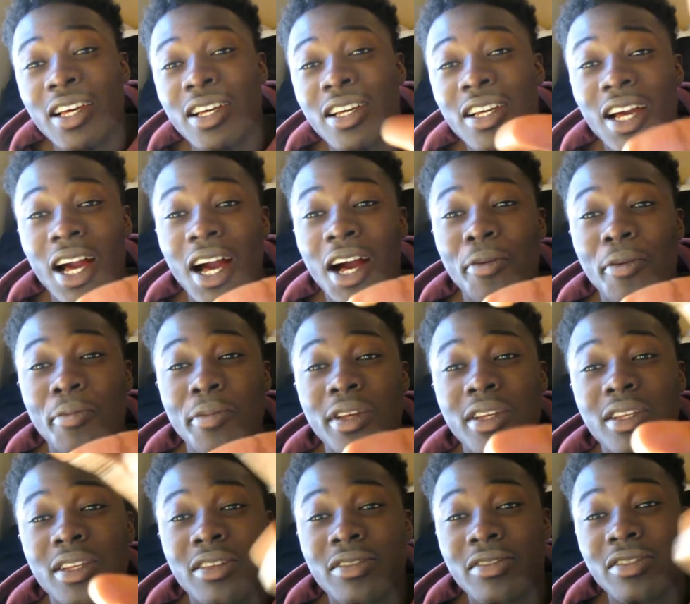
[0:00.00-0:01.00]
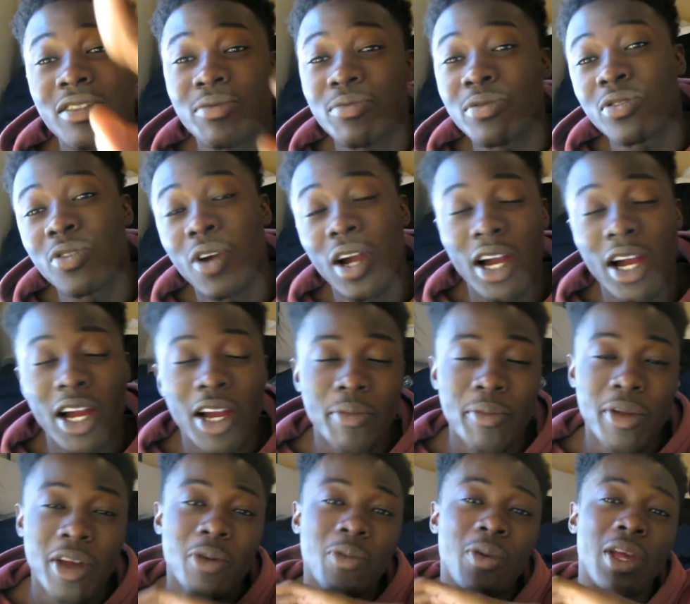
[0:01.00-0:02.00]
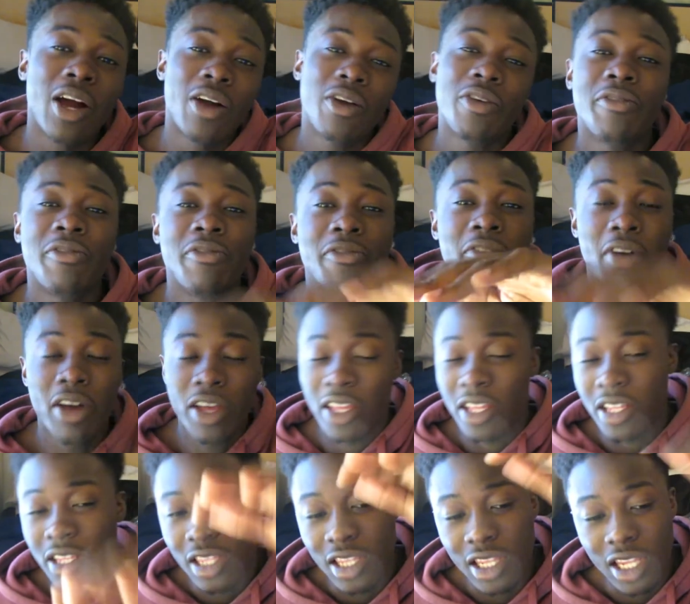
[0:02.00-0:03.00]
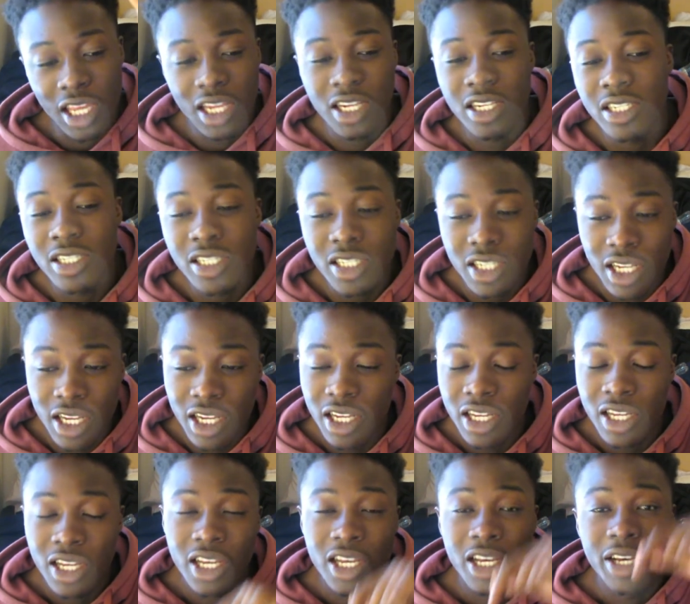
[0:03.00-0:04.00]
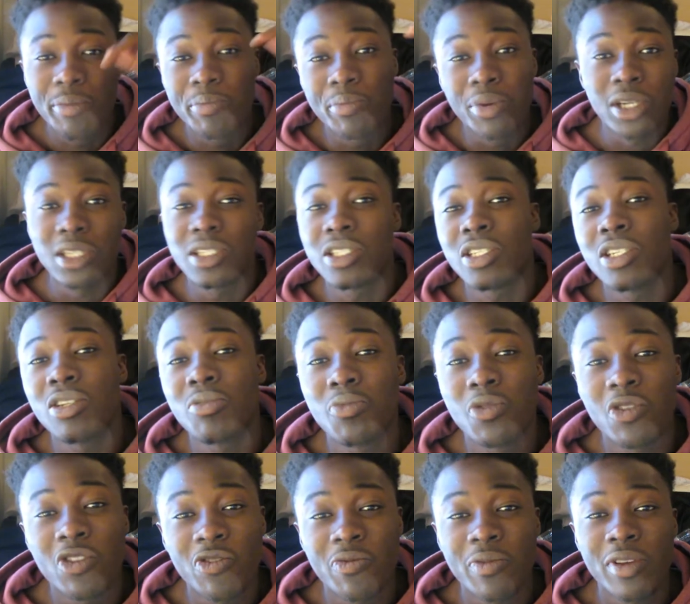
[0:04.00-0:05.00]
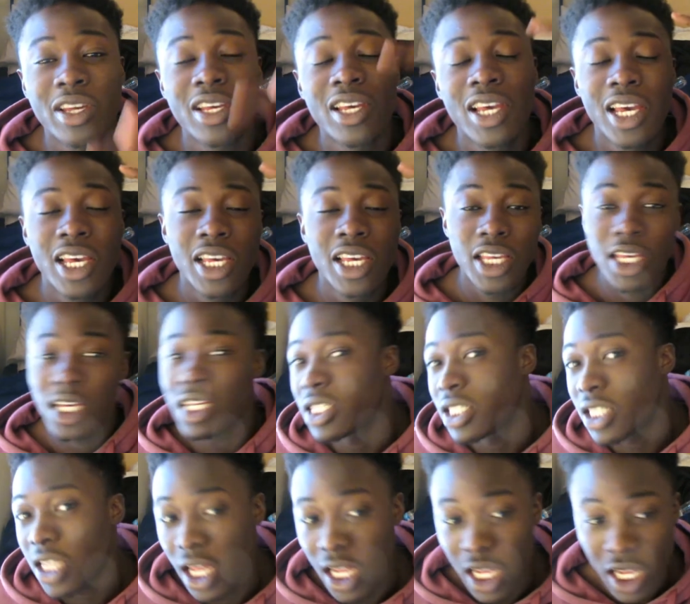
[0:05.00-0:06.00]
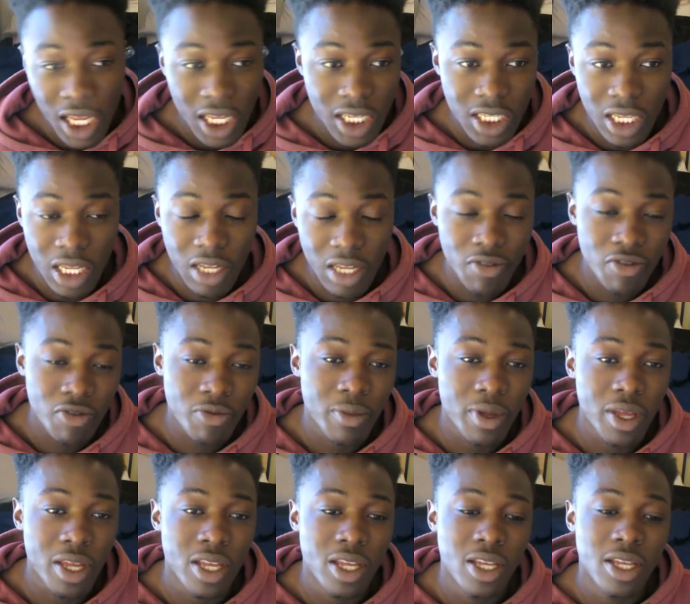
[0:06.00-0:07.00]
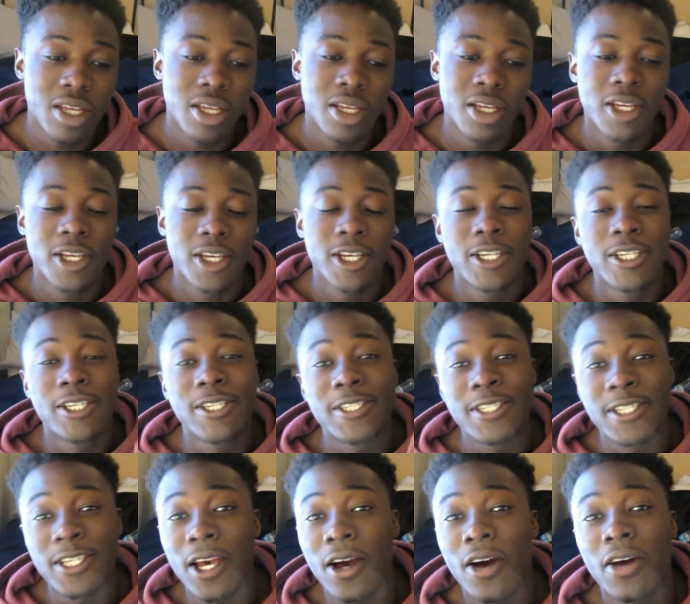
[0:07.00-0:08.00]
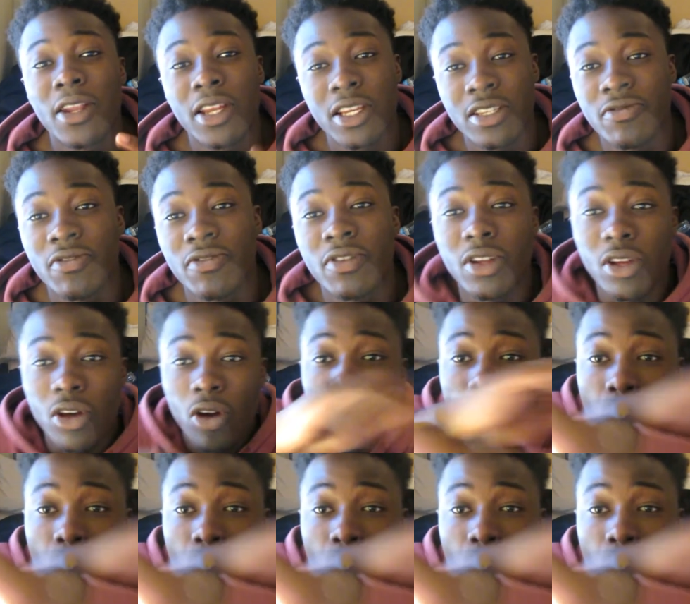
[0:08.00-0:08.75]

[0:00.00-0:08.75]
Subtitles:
comment, and subscribe, man. We out here fucking lit as shit. Pushing the movement. Getting to the next level, man. See y'all in the next video.